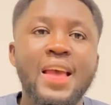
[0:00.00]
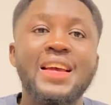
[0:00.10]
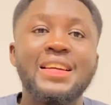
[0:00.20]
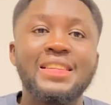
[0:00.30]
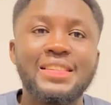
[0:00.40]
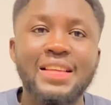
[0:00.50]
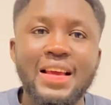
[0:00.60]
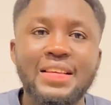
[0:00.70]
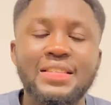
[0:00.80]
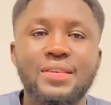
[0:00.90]
it
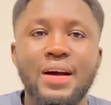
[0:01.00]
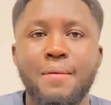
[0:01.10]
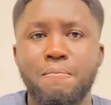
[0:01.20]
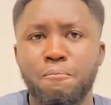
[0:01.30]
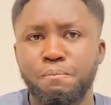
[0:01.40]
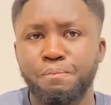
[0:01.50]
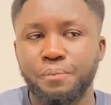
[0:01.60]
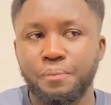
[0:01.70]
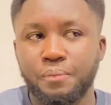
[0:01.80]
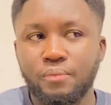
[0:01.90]
takes
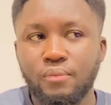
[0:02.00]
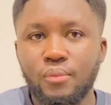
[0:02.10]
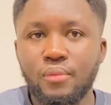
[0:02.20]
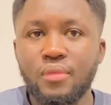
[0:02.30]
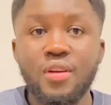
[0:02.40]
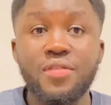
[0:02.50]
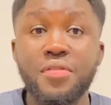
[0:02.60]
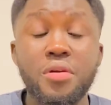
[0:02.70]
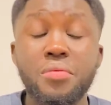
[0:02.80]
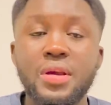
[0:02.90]

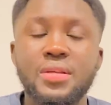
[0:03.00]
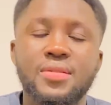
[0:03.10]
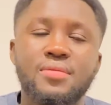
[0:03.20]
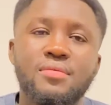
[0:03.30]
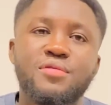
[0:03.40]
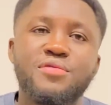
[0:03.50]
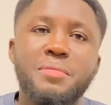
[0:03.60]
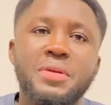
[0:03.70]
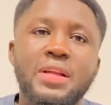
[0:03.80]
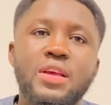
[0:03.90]
3 weeks
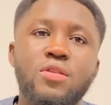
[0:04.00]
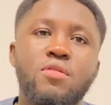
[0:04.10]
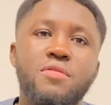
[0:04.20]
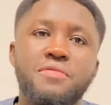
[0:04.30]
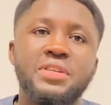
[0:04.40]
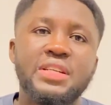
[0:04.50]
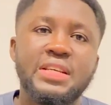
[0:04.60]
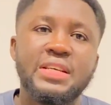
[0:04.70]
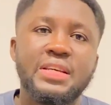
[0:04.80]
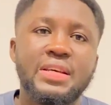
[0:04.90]
from the day of
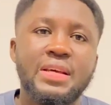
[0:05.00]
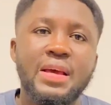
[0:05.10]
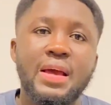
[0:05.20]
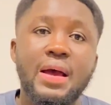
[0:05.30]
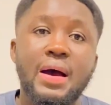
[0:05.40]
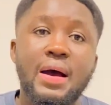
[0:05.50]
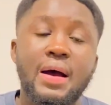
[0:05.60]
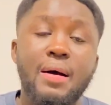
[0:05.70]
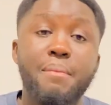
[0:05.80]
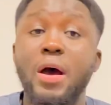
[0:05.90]
the
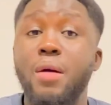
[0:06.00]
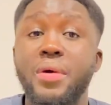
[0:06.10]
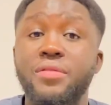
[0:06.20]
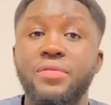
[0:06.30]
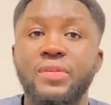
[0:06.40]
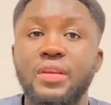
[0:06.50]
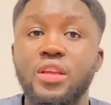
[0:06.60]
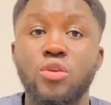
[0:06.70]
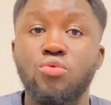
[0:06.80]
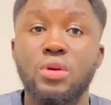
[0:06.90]
biometrics, the day
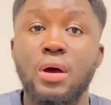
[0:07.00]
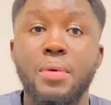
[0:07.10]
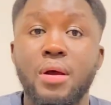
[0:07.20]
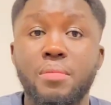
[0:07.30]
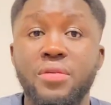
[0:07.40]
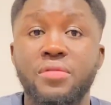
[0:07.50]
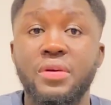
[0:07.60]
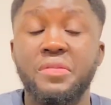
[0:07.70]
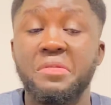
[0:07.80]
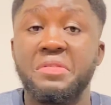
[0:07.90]
they do their
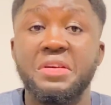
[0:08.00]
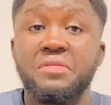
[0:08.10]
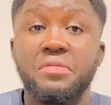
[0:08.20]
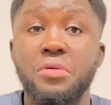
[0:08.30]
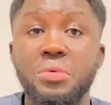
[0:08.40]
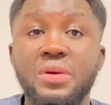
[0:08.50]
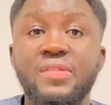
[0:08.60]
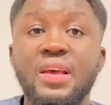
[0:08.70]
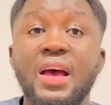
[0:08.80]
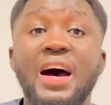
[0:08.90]
biometrics. It takes 3
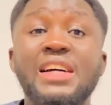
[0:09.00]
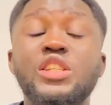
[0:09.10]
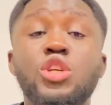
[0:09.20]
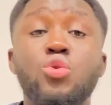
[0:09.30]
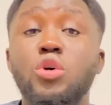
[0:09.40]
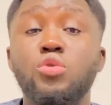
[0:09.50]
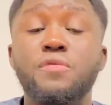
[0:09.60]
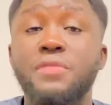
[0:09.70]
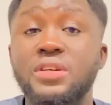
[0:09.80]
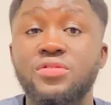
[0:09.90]
weeks, and you want to
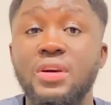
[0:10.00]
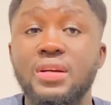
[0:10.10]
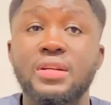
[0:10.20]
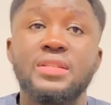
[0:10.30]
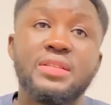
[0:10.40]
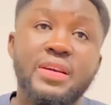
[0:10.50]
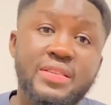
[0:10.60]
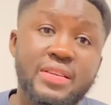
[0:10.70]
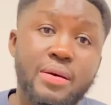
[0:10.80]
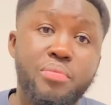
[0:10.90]
fast track it,
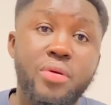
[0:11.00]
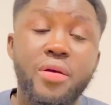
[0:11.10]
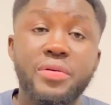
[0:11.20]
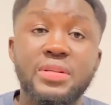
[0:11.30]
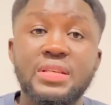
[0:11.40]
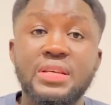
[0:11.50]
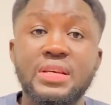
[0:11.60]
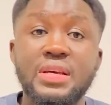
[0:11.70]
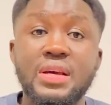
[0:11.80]
there's a priority